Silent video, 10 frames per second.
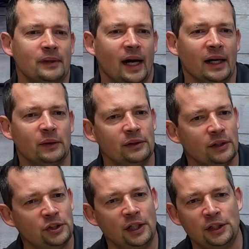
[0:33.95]
I could
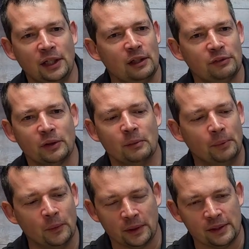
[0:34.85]
not change any of the
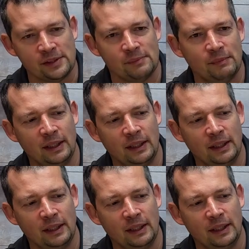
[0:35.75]
components.